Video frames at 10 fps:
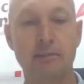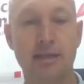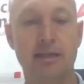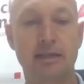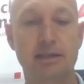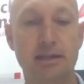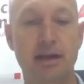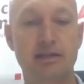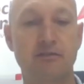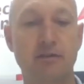is
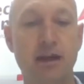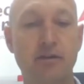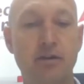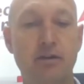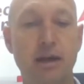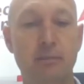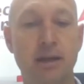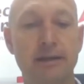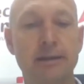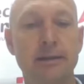6,500 Rand.
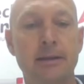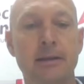But,